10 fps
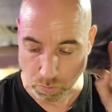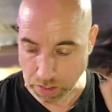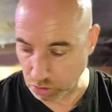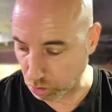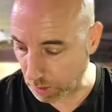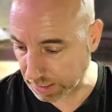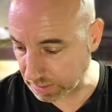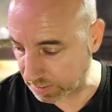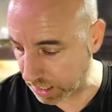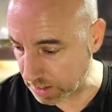So I
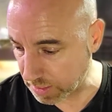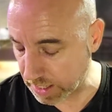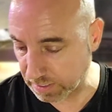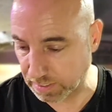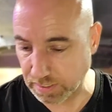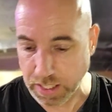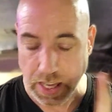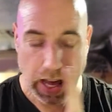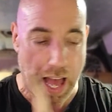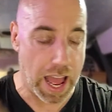can tell you this,
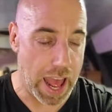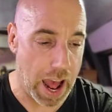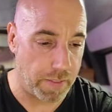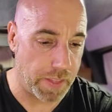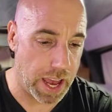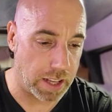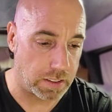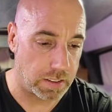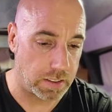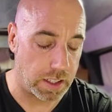I had that
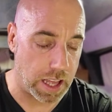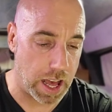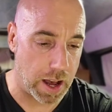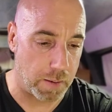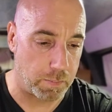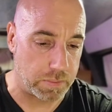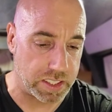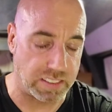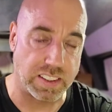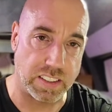
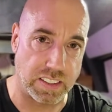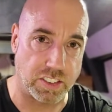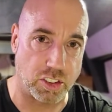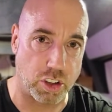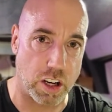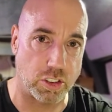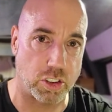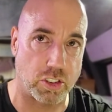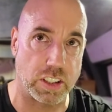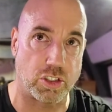DC charger
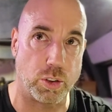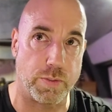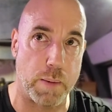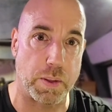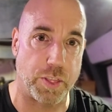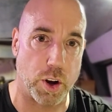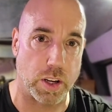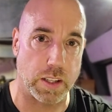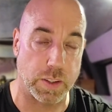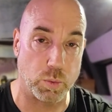since November
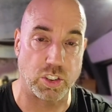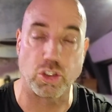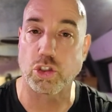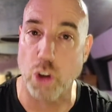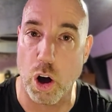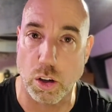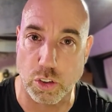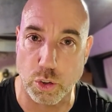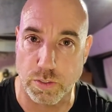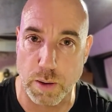30th. It was
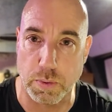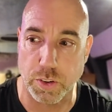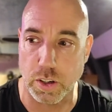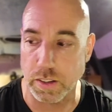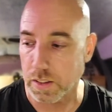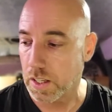installed November 30th.